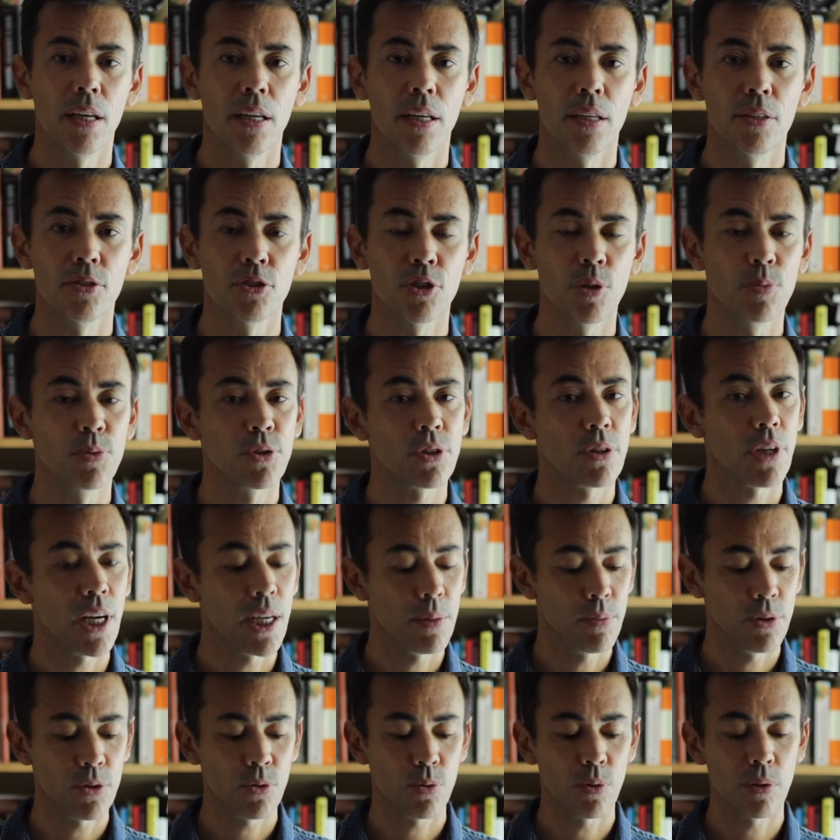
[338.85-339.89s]

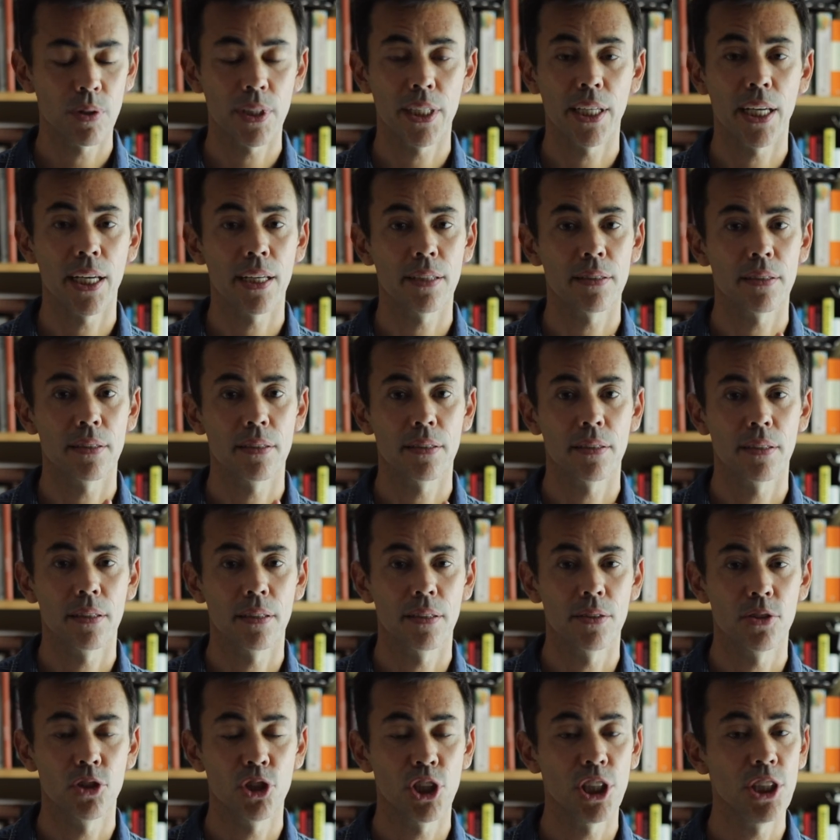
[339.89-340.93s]
Subscribers will get
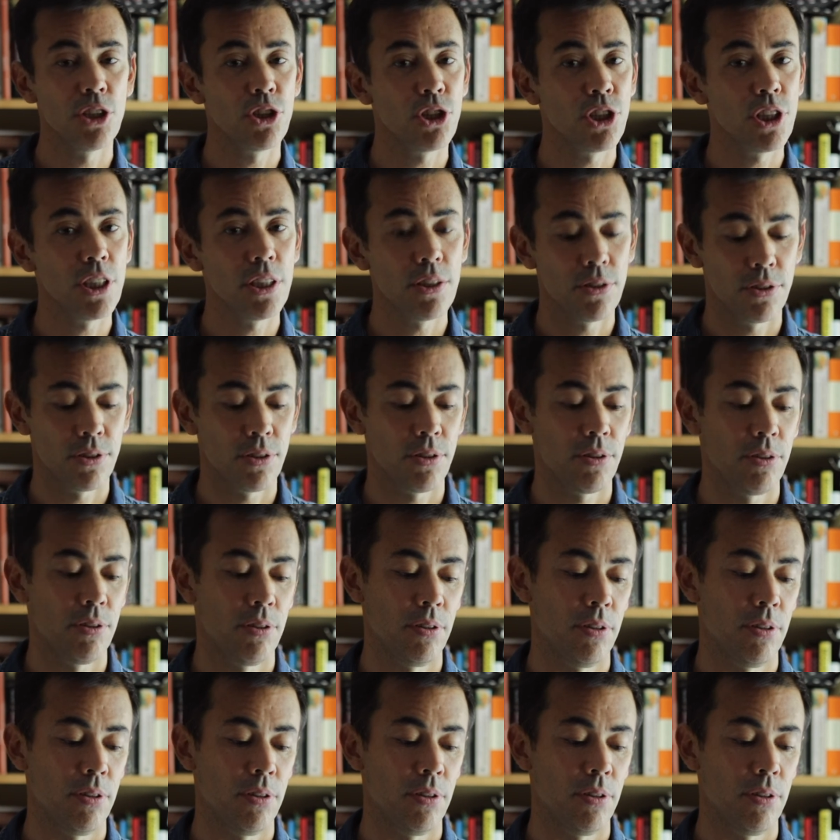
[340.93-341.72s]
cheat sheets,